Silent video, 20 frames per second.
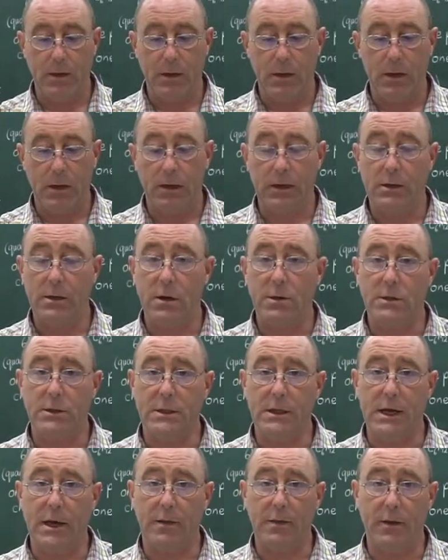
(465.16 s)
it goes
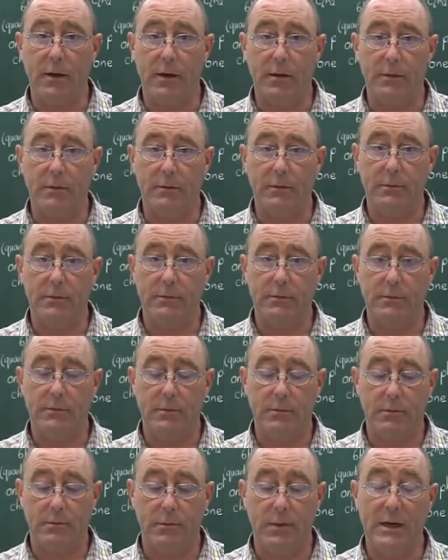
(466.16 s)
together,
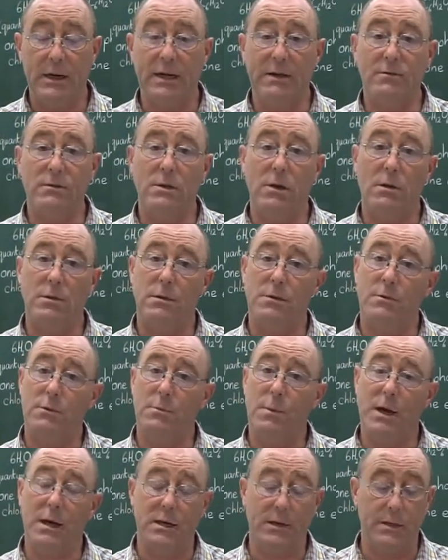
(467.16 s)
but leaves lots of
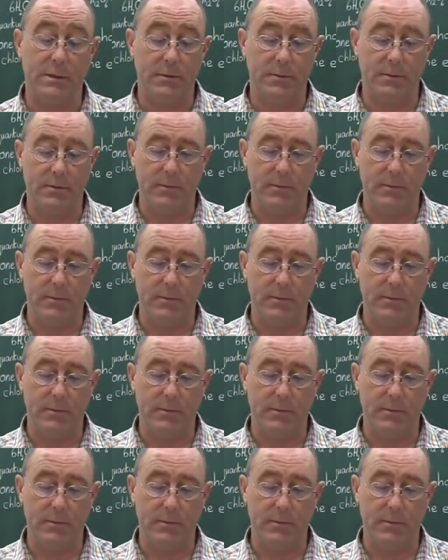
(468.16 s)
space,